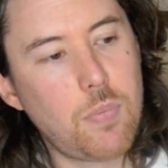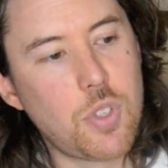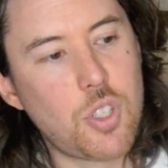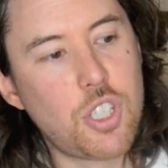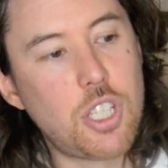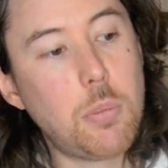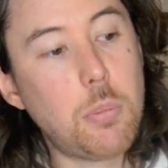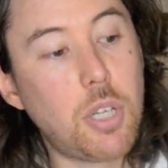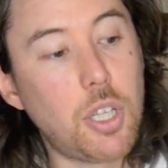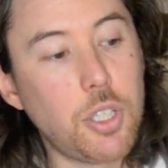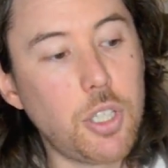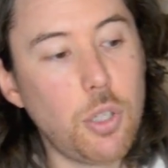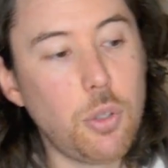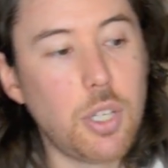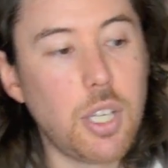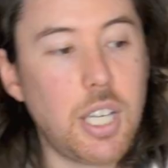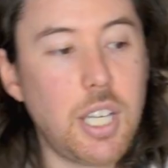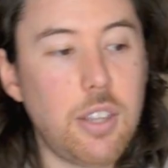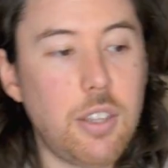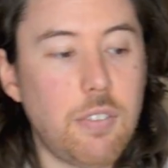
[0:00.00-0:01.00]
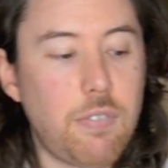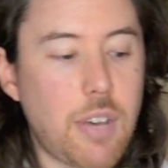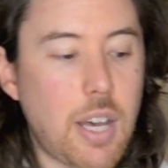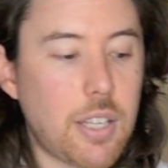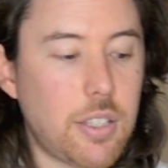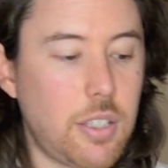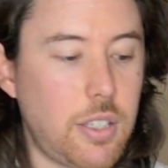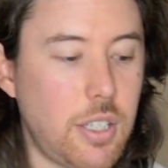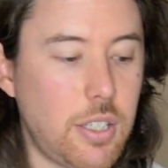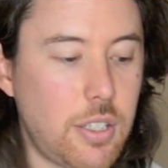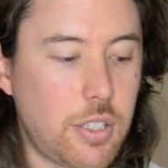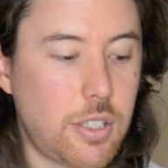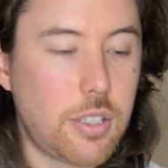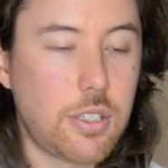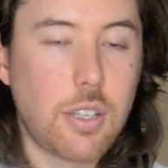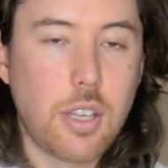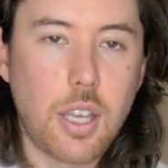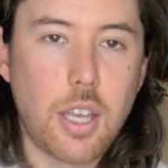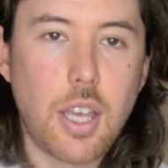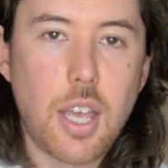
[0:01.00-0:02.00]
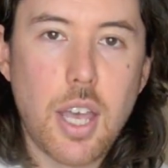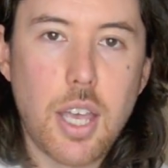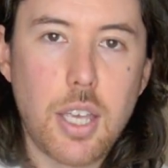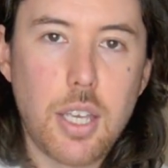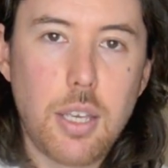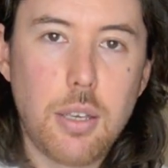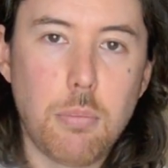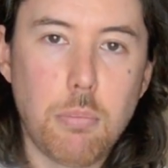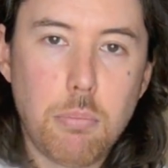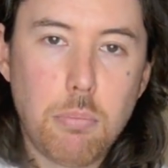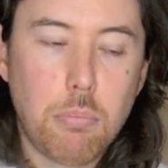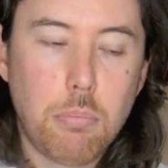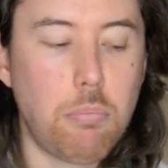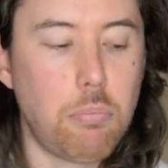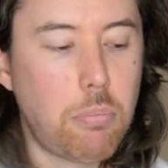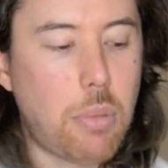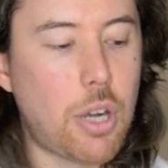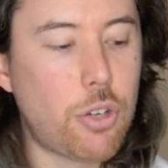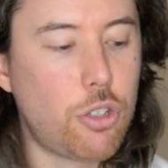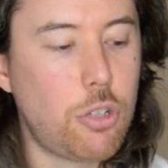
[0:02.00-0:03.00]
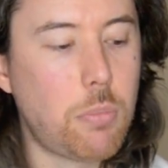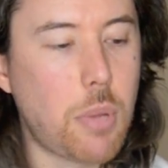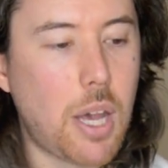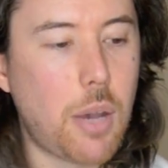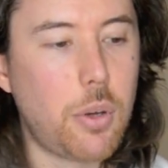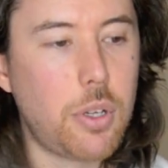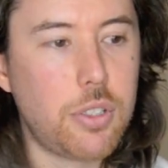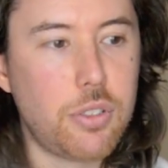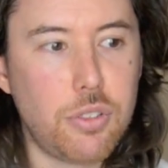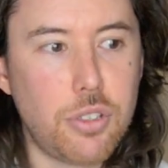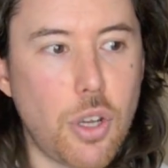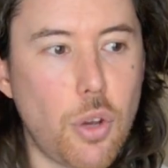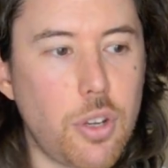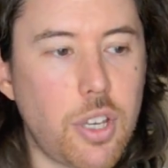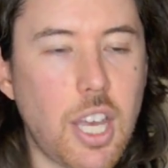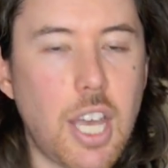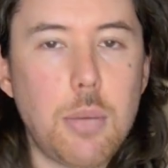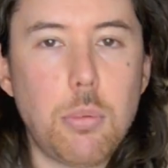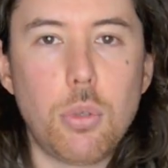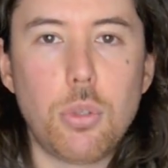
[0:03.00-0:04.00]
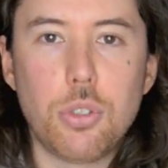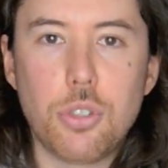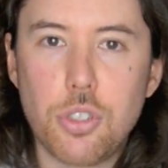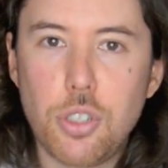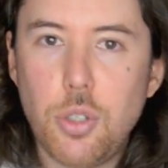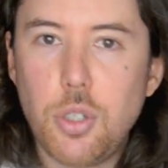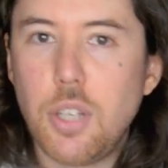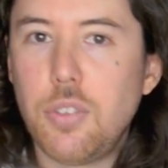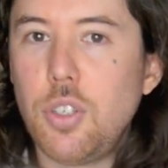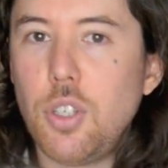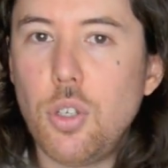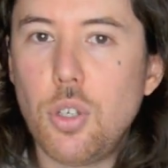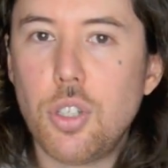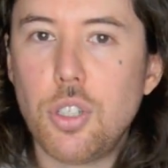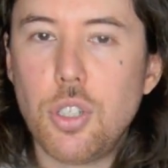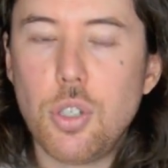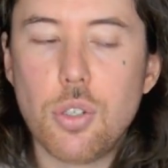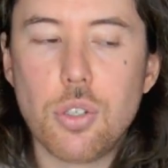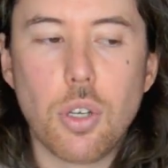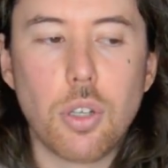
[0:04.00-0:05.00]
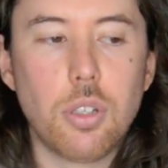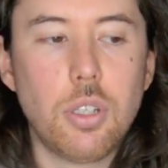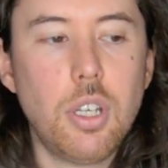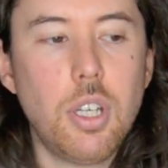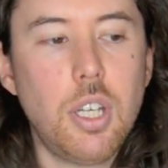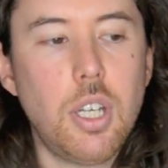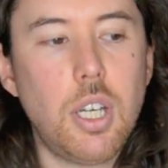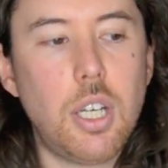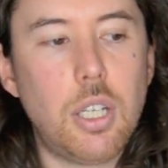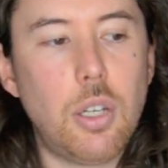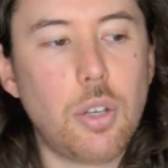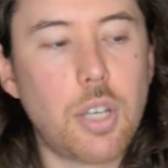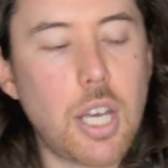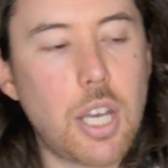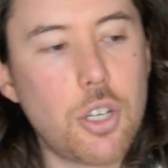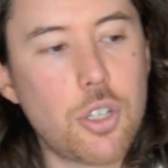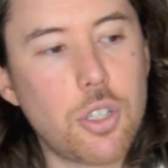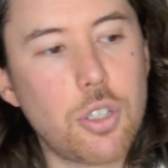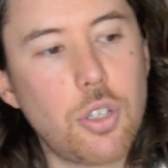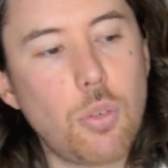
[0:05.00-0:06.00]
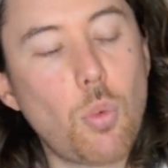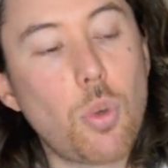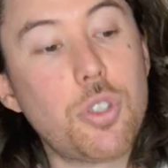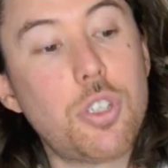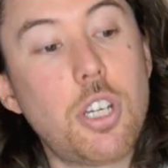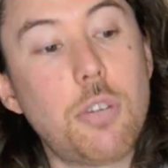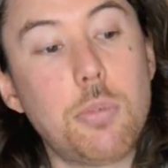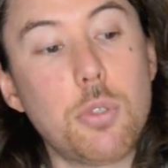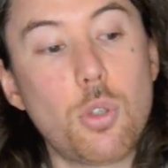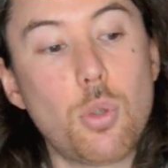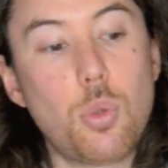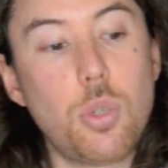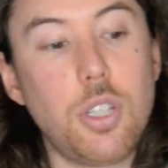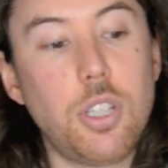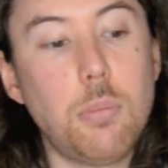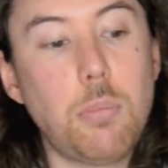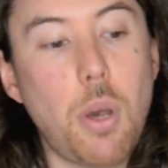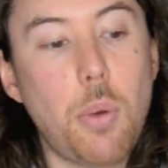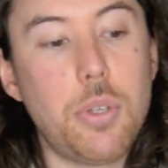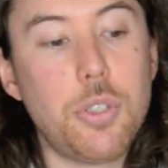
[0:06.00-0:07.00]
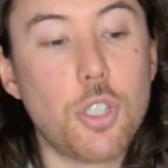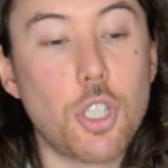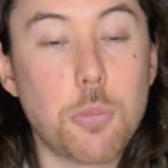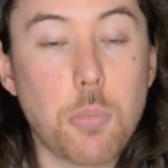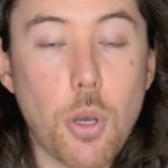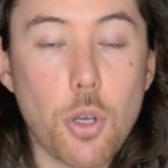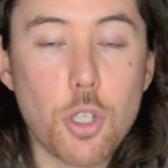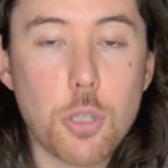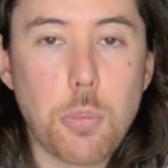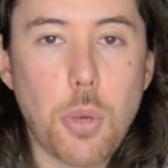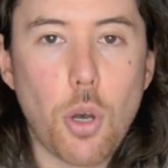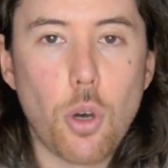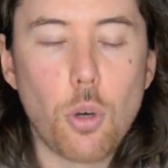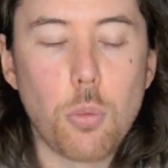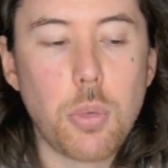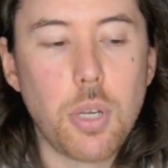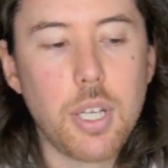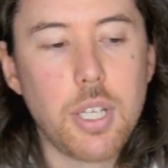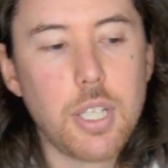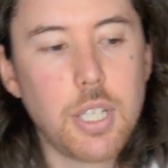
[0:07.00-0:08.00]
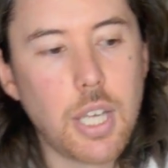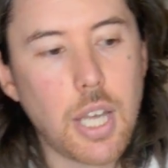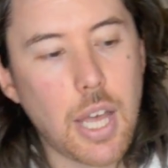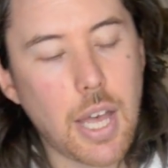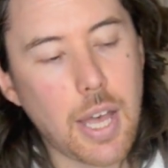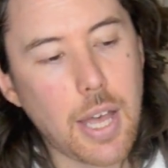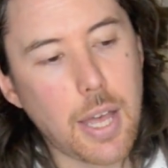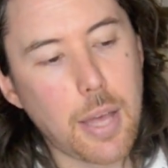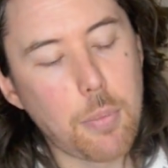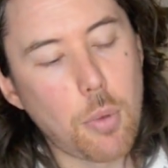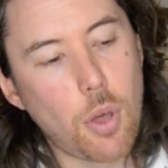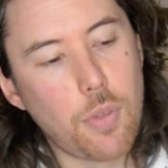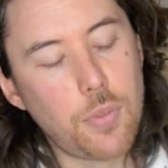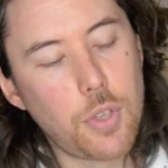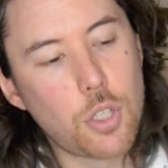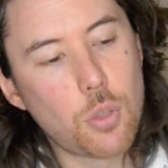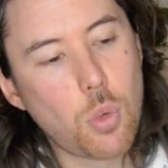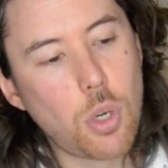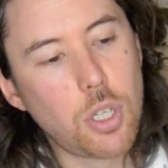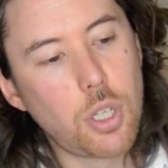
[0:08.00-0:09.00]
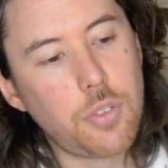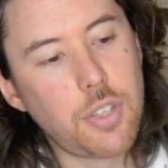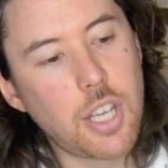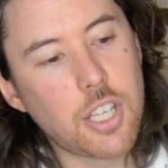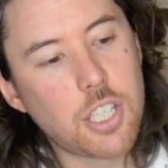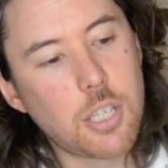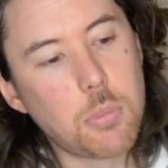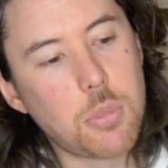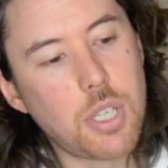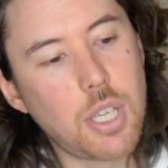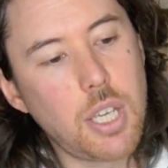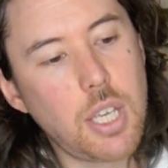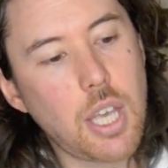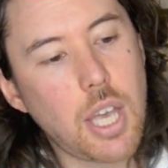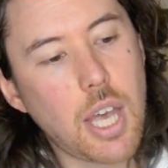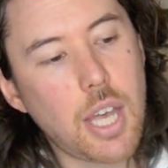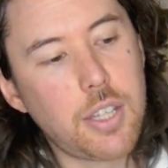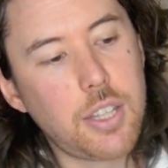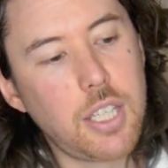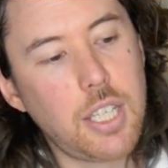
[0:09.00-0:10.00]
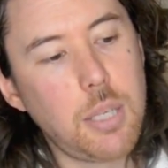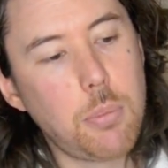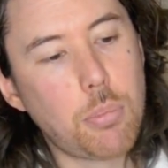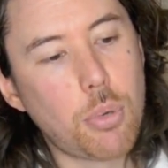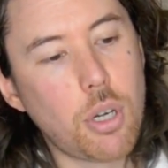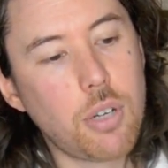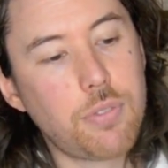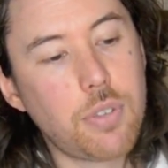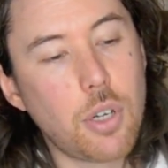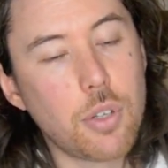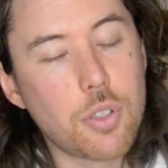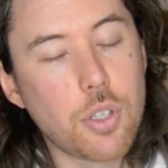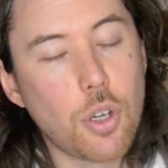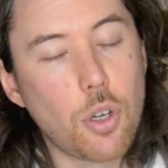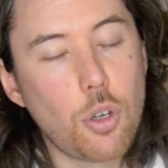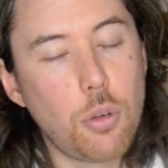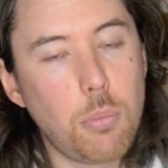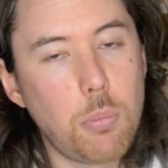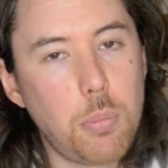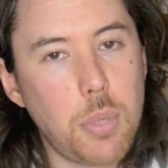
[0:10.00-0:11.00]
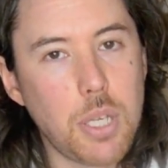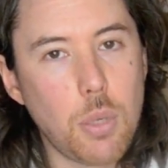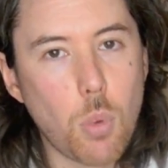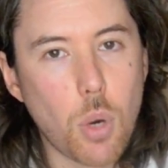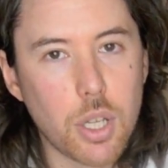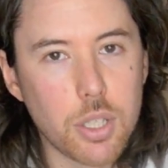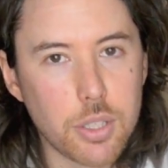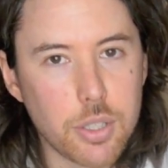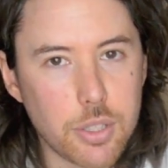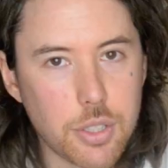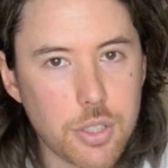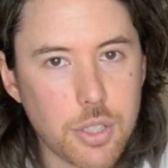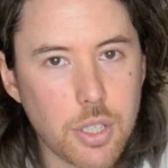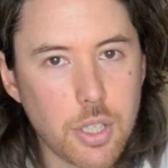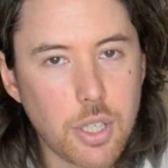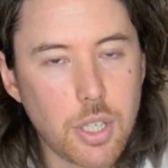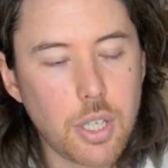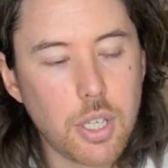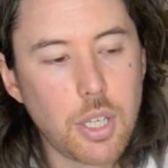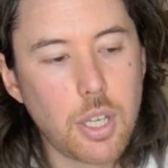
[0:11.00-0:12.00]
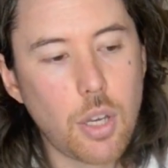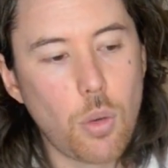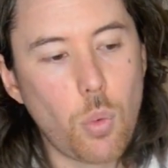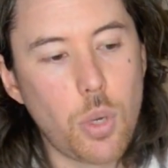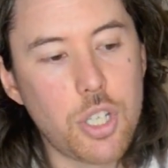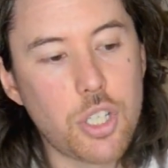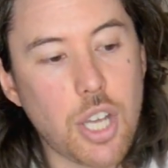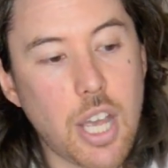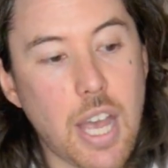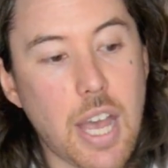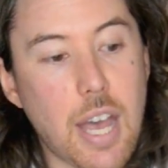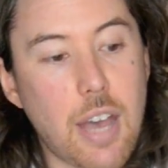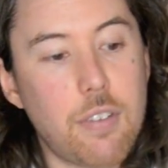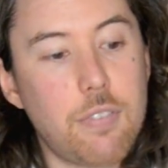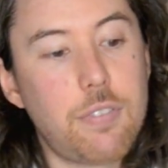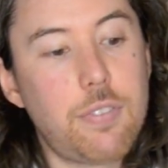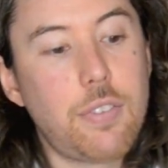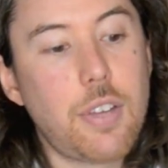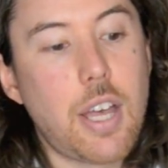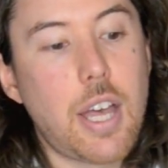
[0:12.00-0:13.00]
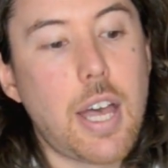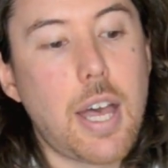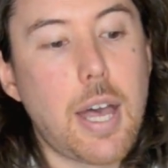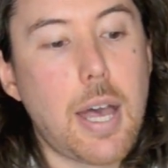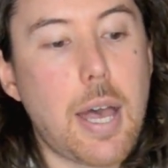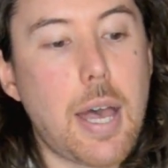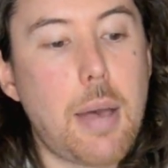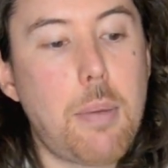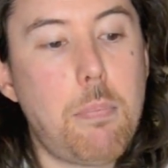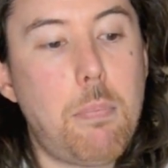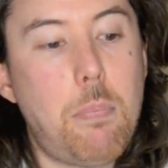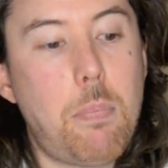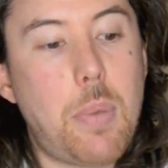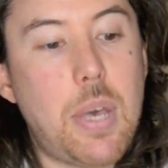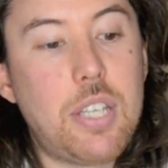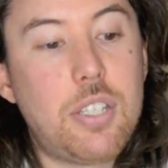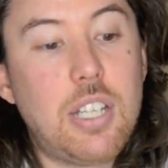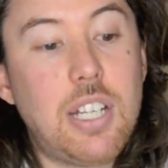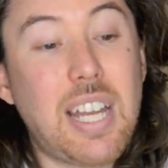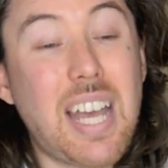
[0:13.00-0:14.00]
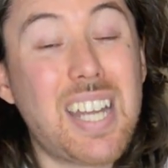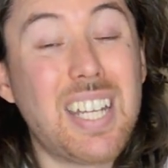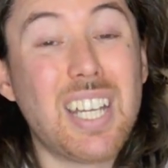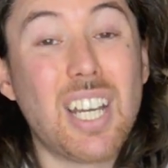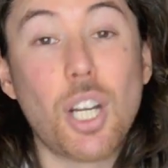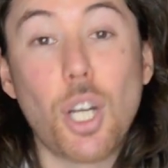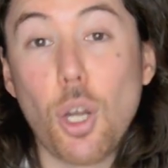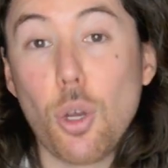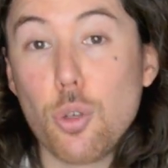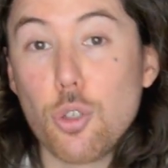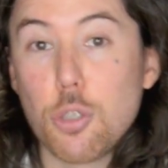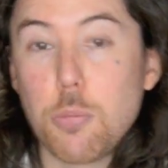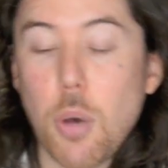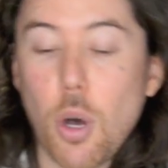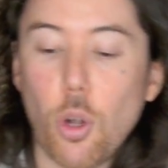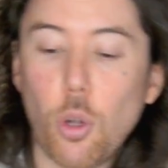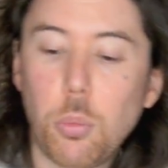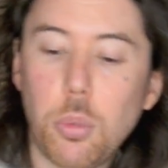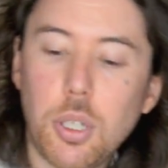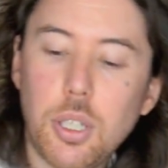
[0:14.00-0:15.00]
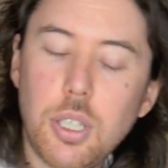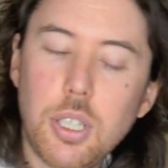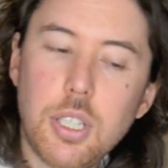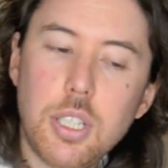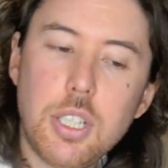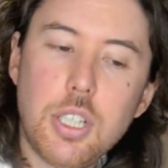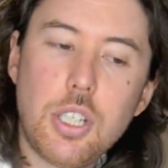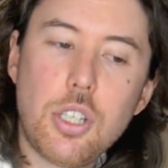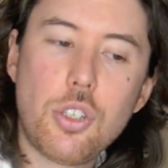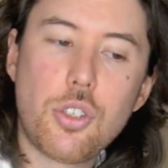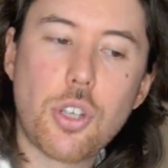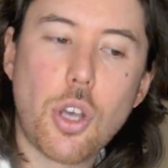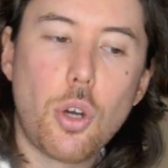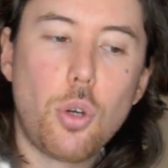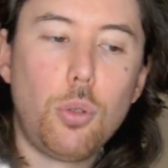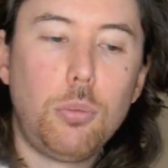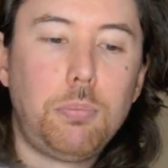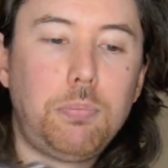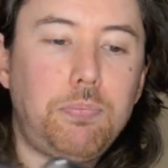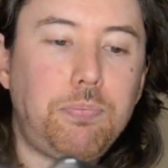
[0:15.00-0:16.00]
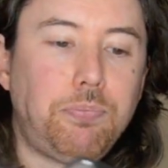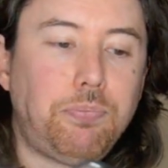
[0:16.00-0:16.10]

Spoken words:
similar unit in the fact that it's a battery-powered, no cables unit that you can use on location. What's the difference between the Bowens exposed bulb on this one, on the XMT, and the Profoto B1s which have basically an enclosed bulb. So,